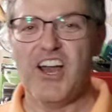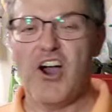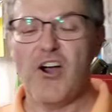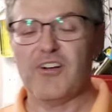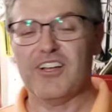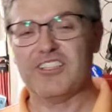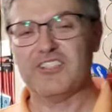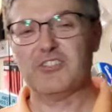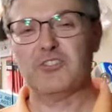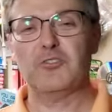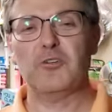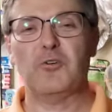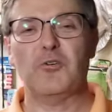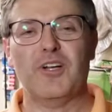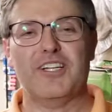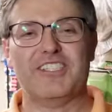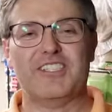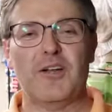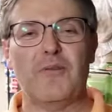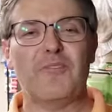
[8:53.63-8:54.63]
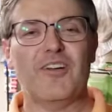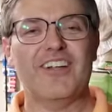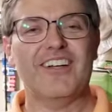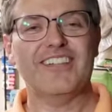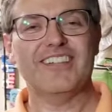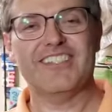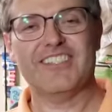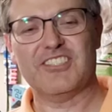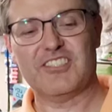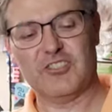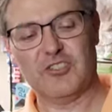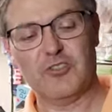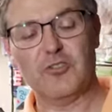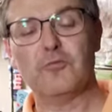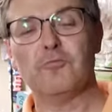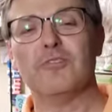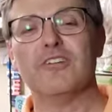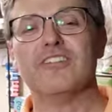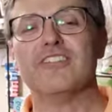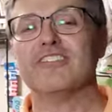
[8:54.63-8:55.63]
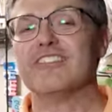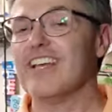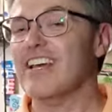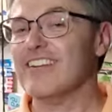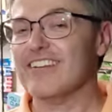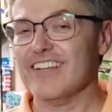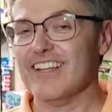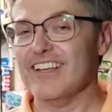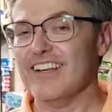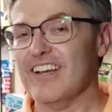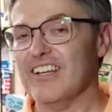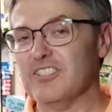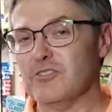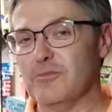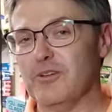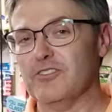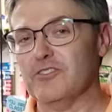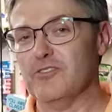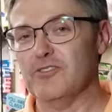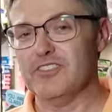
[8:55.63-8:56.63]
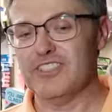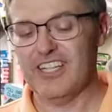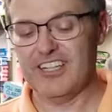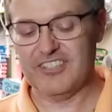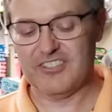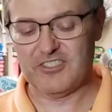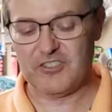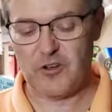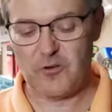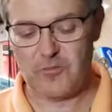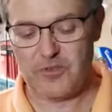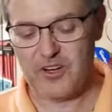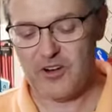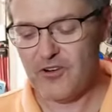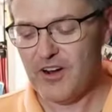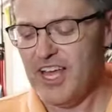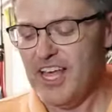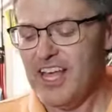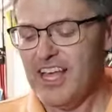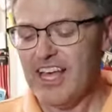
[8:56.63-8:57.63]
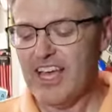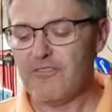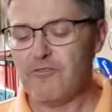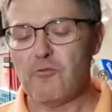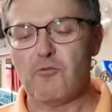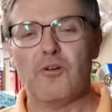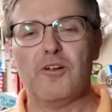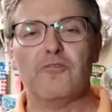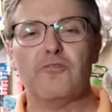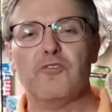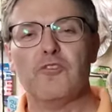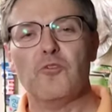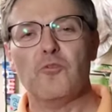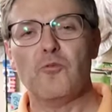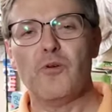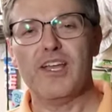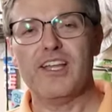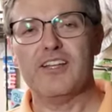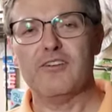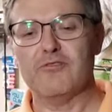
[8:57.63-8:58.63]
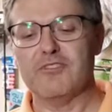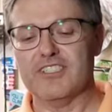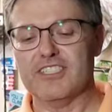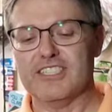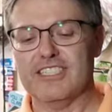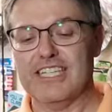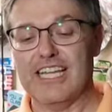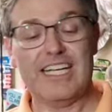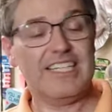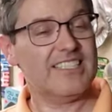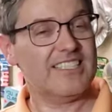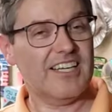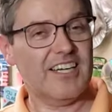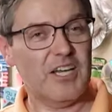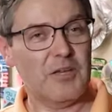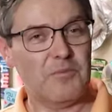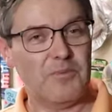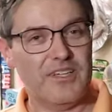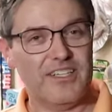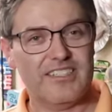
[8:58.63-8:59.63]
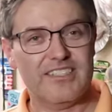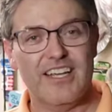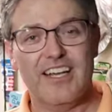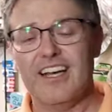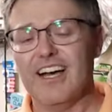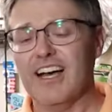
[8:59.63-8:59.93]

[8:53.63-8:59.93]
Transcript: All right, let's do a quick summary on this Goodwill Saturday Night Special telescope. You know, if it weren't for the weight of this nice eyepiece,